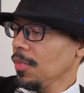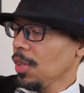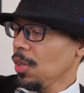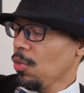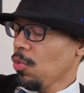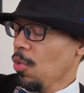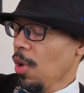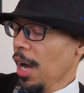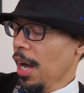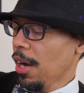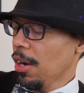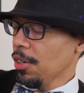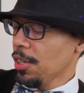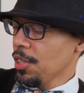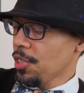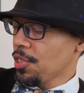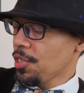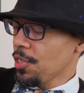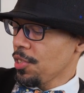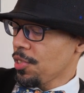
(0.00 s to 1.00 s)
Wow,
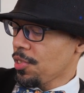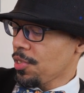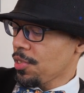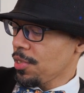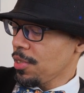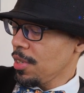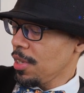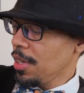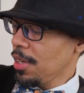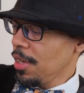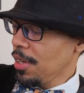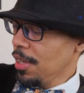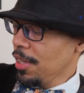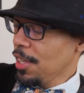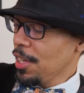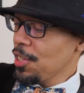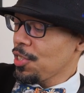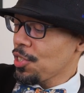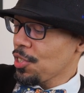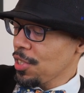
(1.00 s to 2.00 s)
this
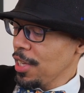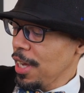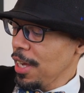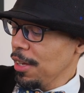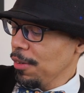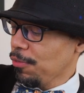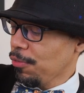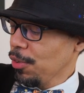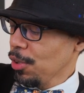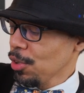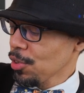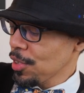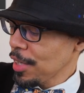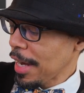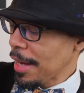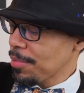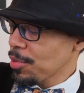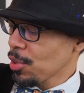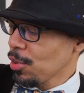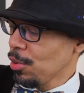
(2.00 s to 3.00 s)
thing feels
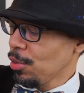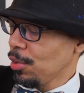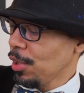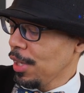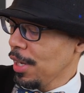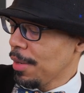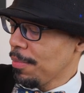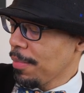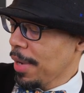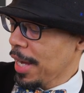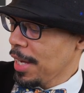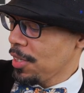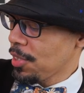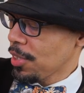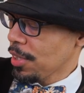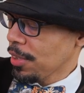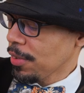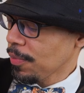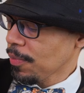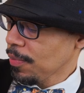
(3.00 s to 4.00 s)
absolutely
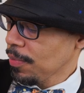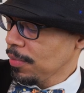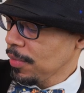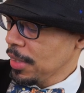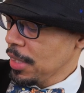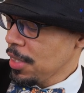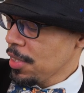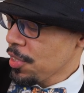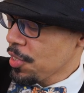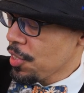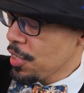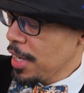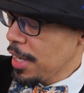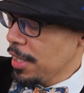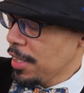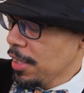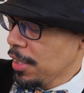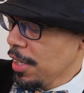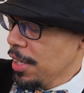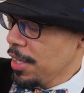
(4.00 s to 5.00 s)
amazing, to say
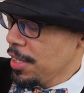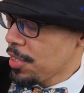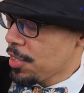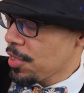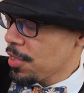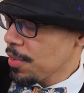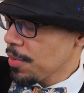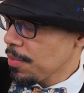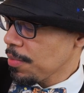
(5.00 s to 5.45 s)
the least.